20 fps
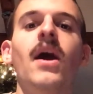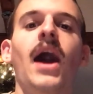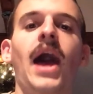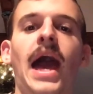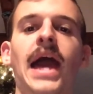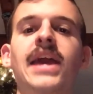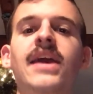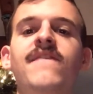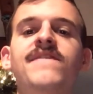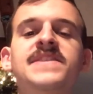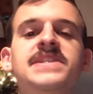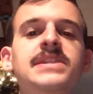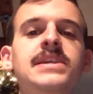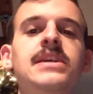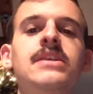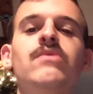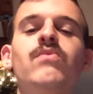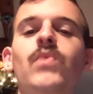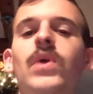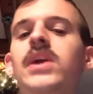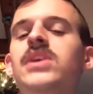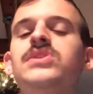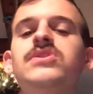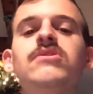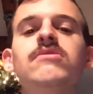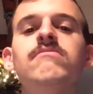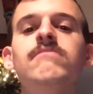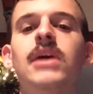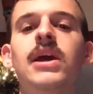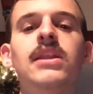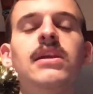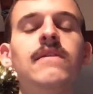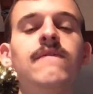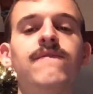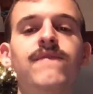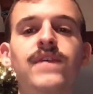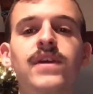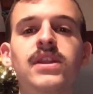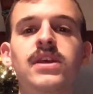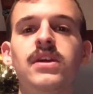I have seen way too many
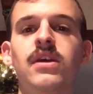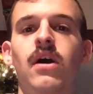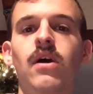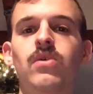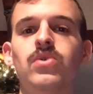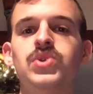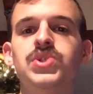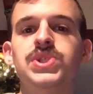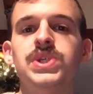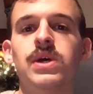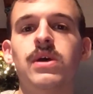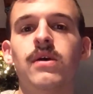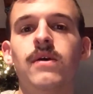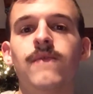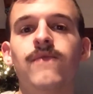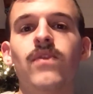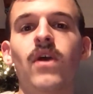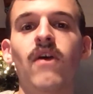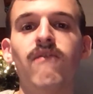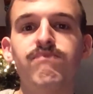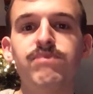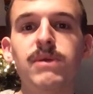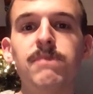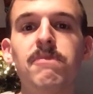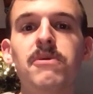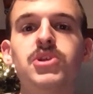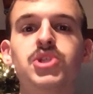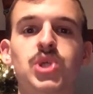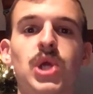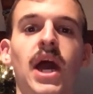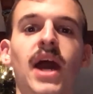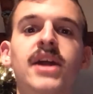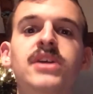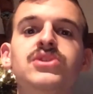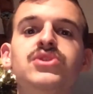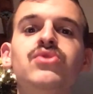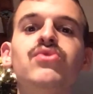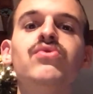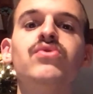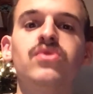videos of people
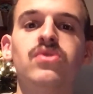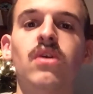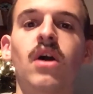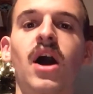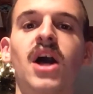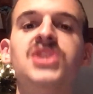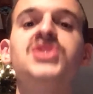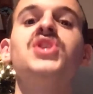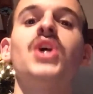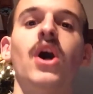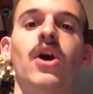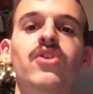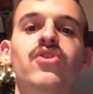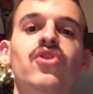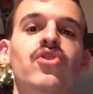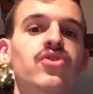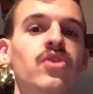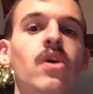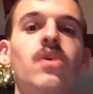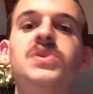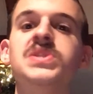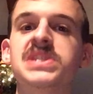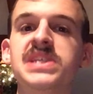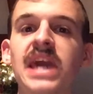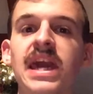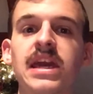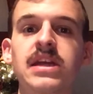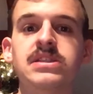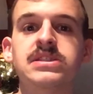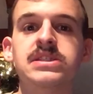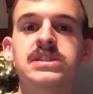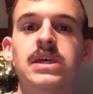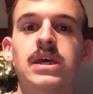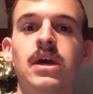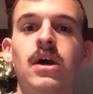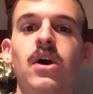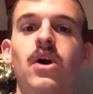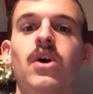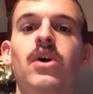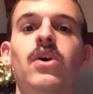trying to cross under those gates,
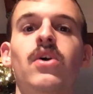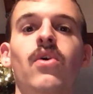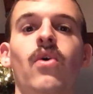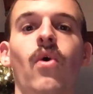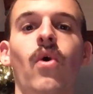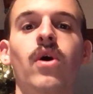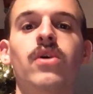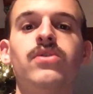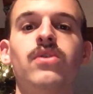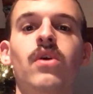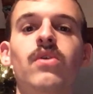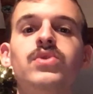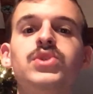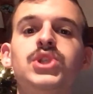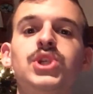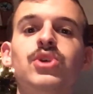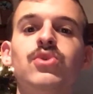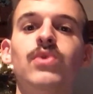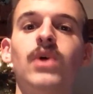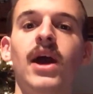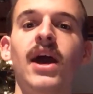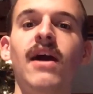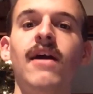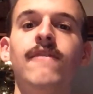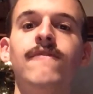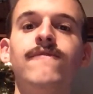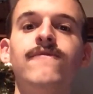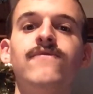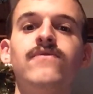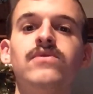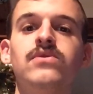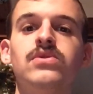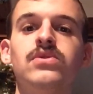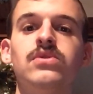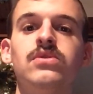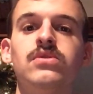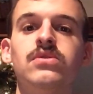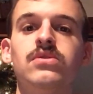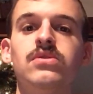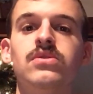or those who have
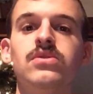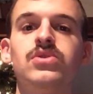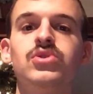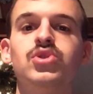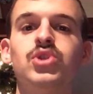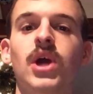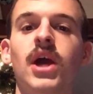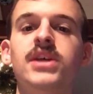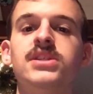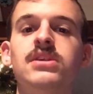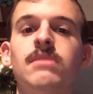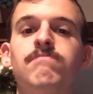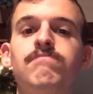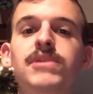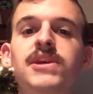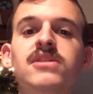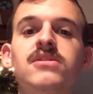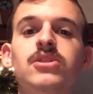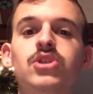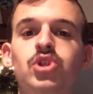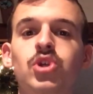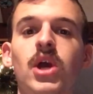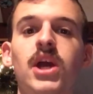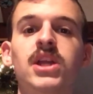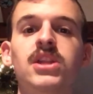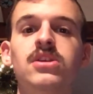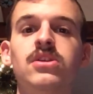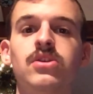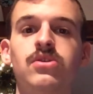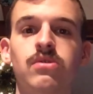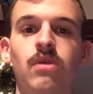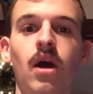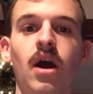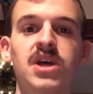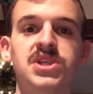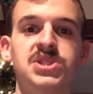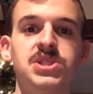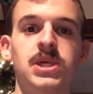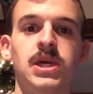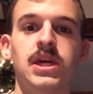tried to beat the train to the
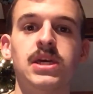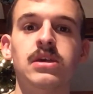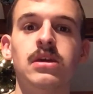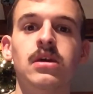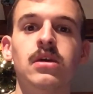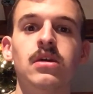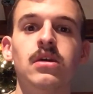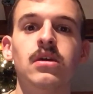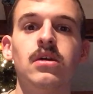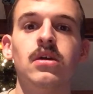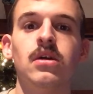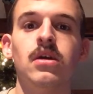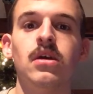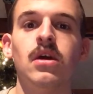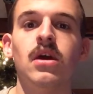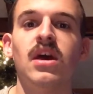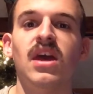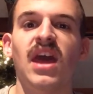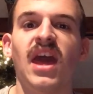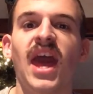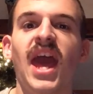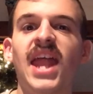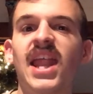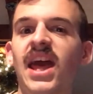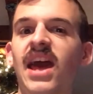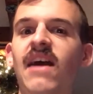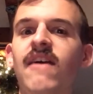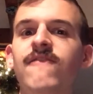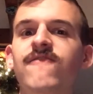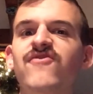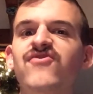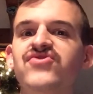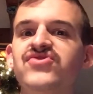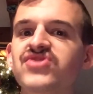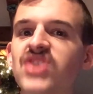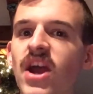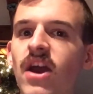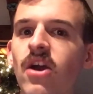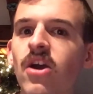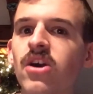crossing and have
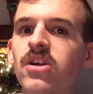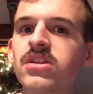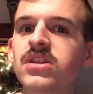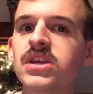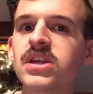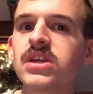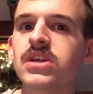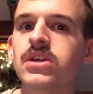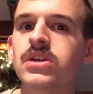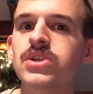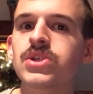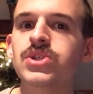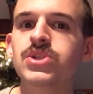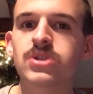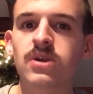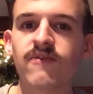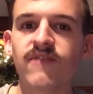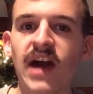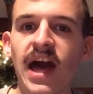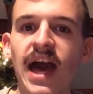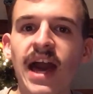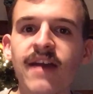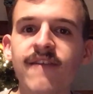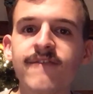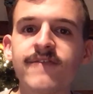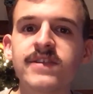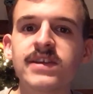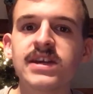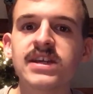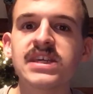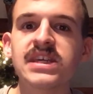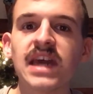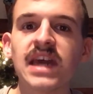narrowly survived